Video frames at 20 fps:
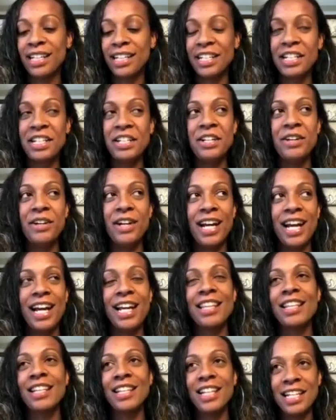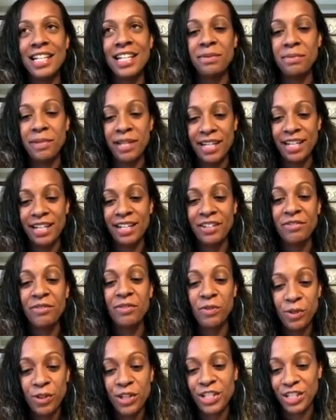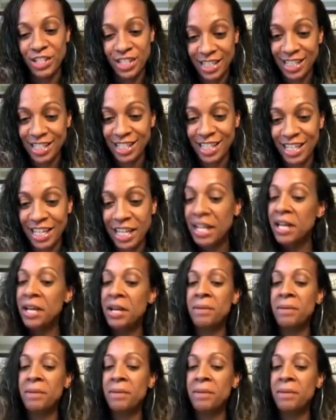you know, at the last minute, unfortunately.